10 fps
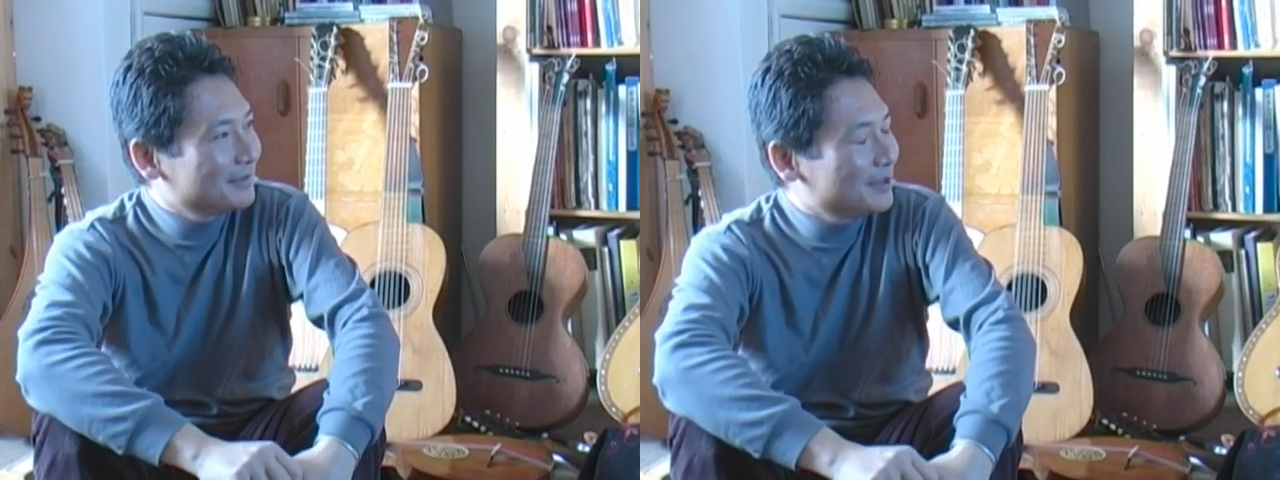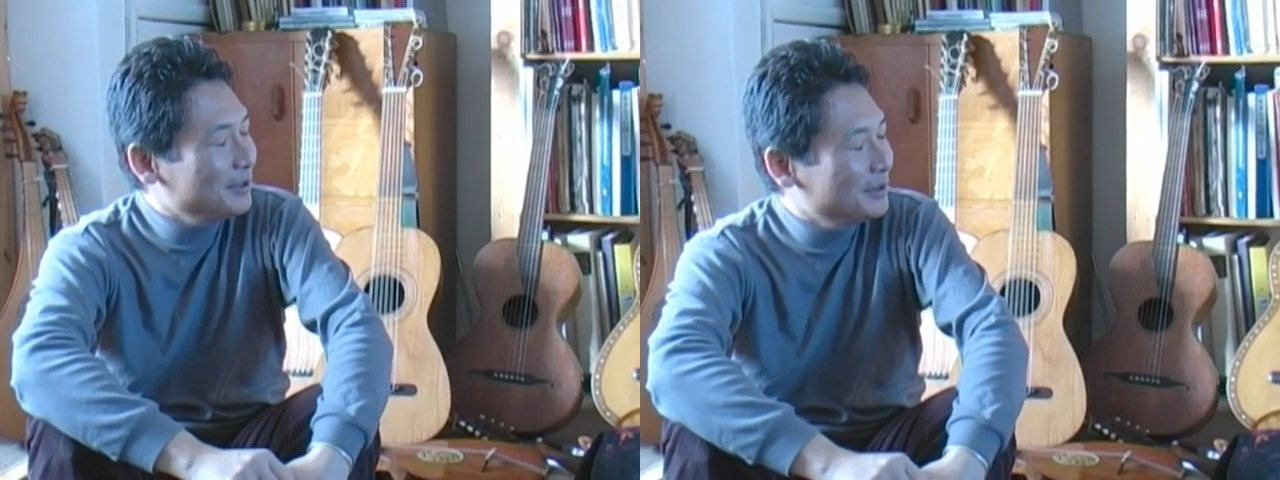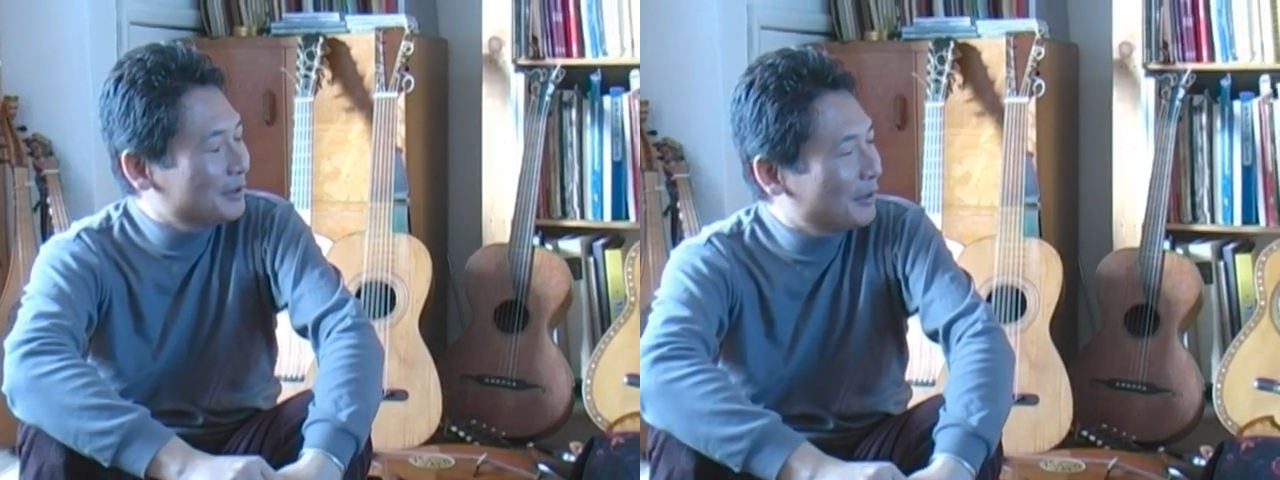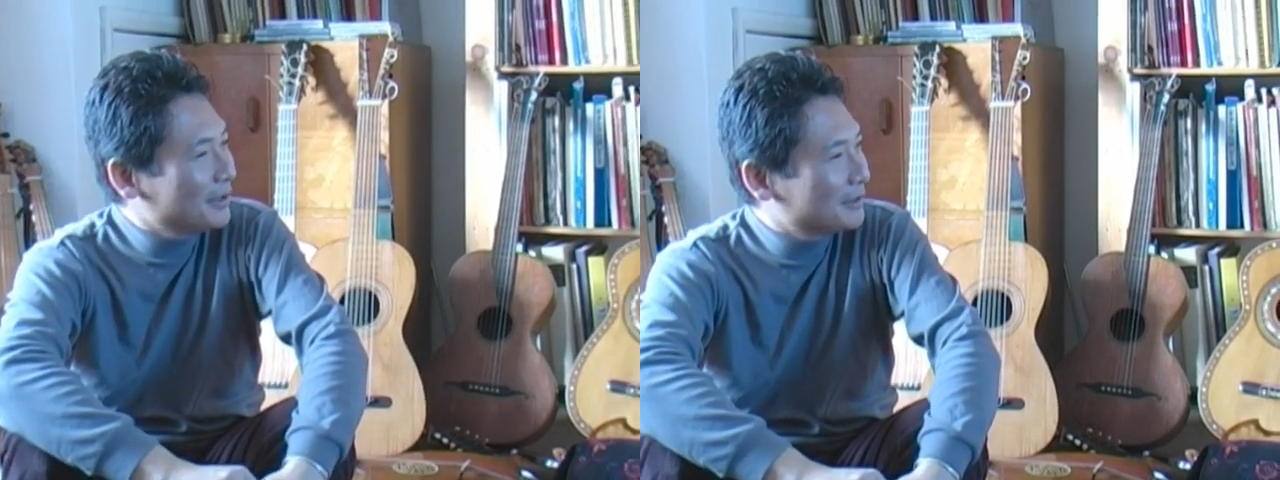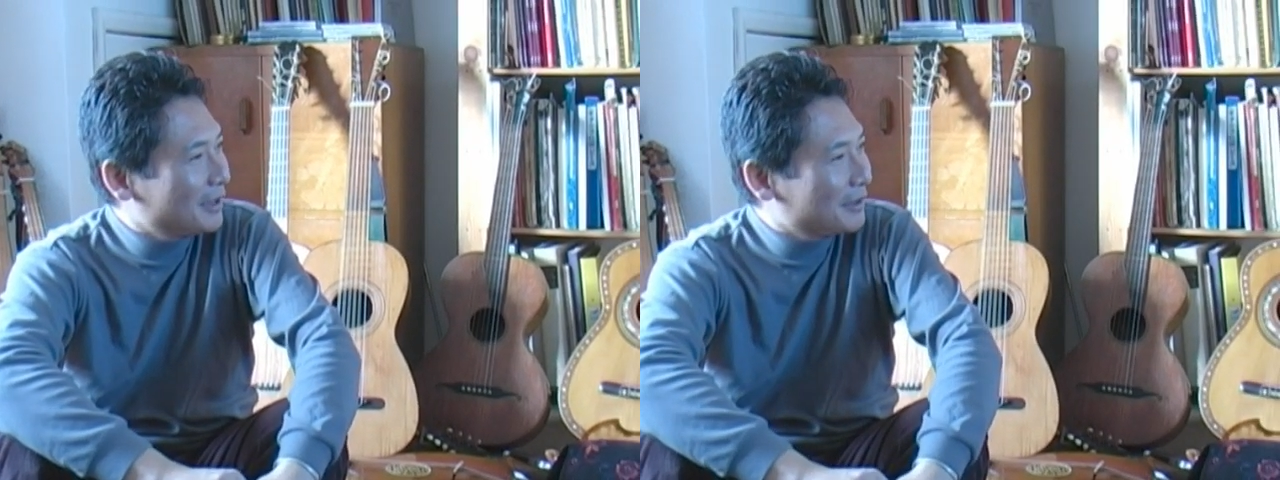So you
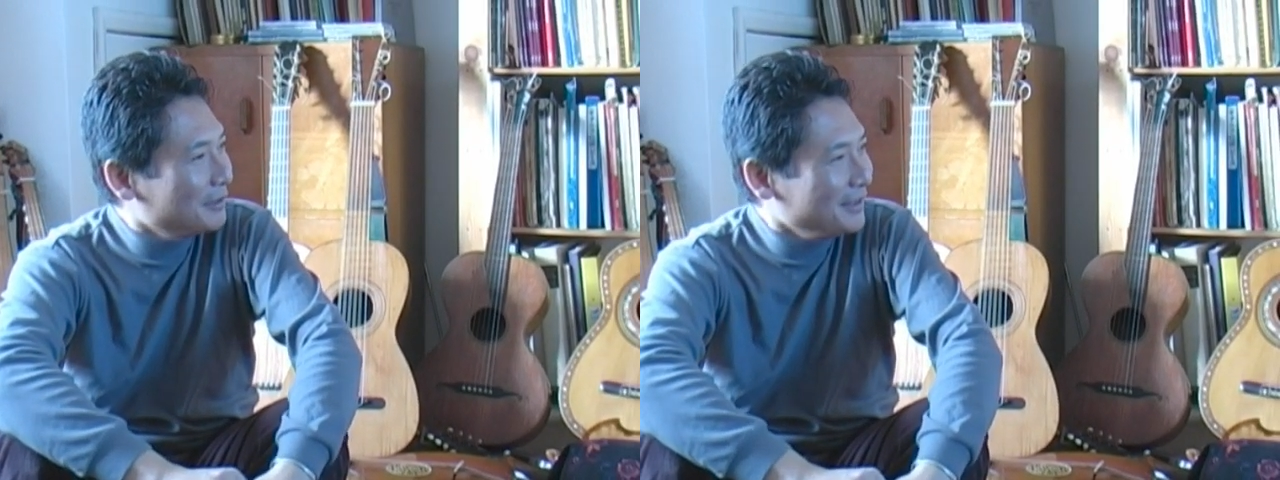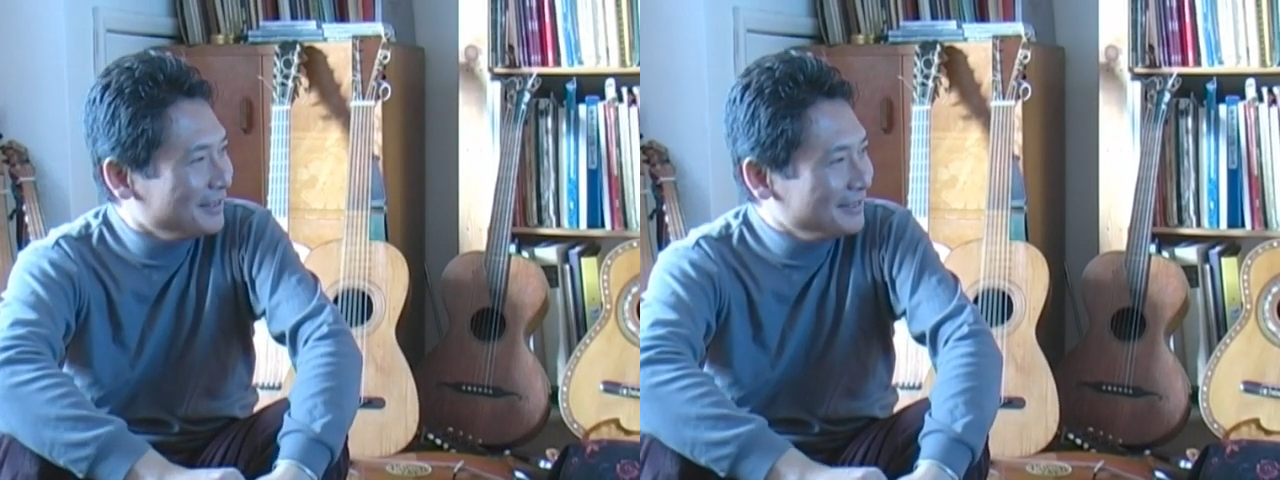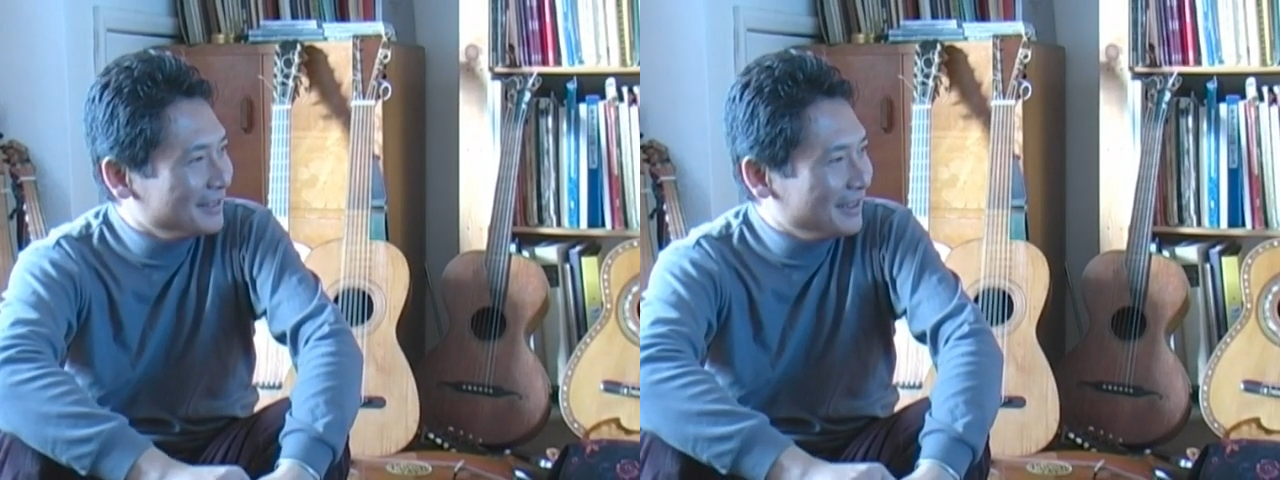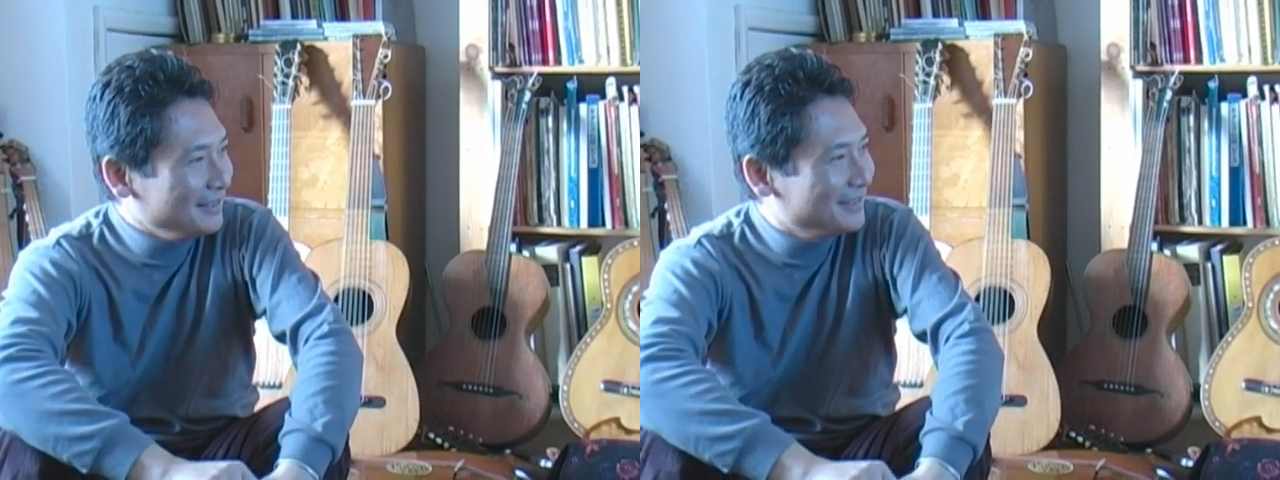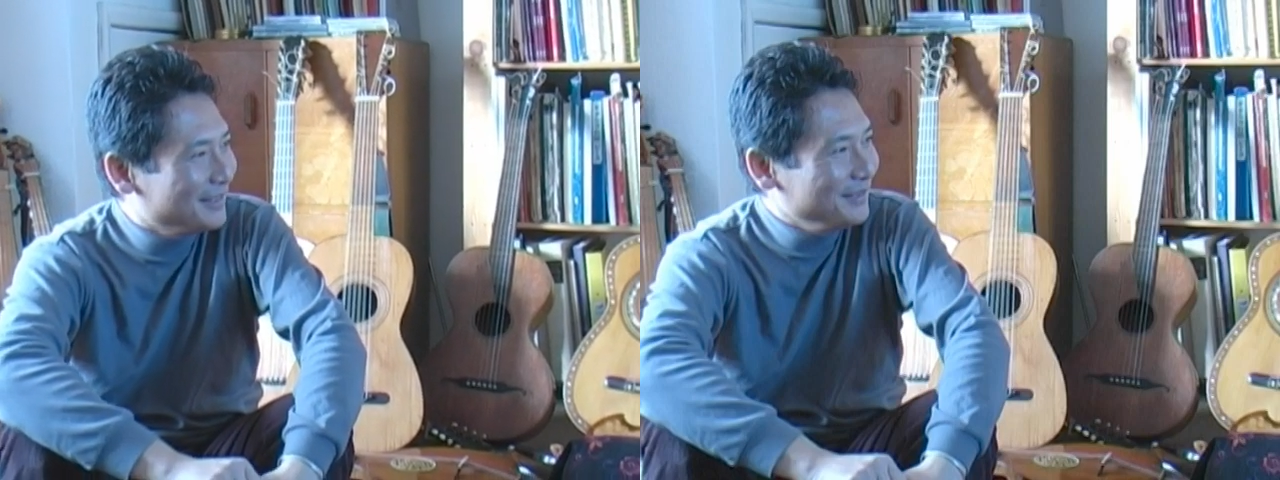collect accordions
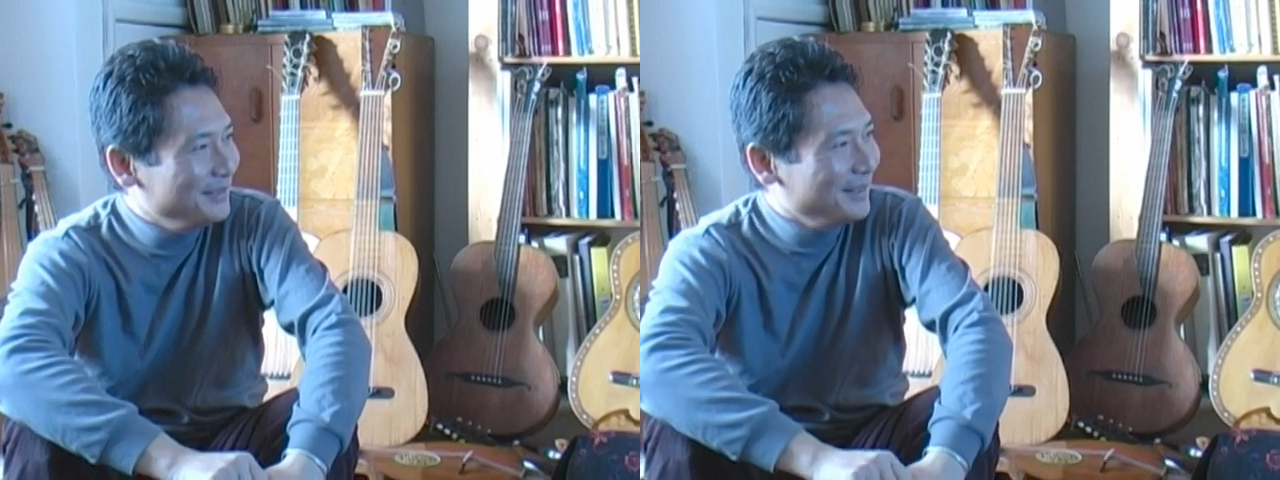now? No?